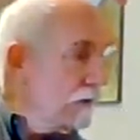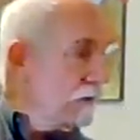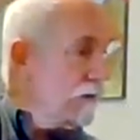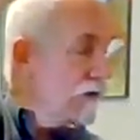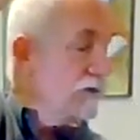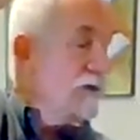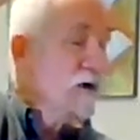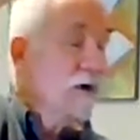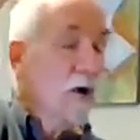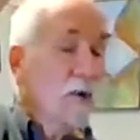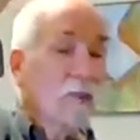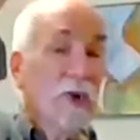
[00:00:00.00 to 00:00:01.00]
A movement
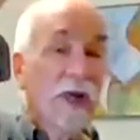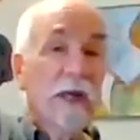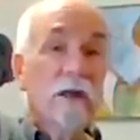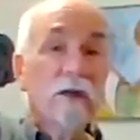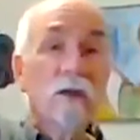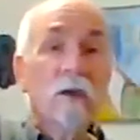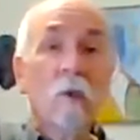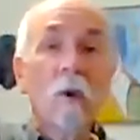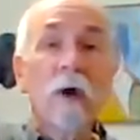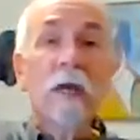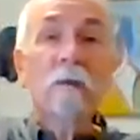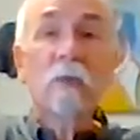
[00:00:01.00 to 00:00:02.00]
called painting the
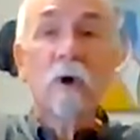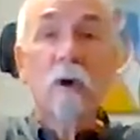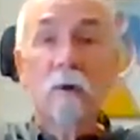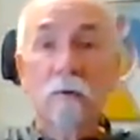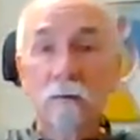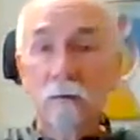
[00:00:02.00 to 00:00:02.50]
rainbow.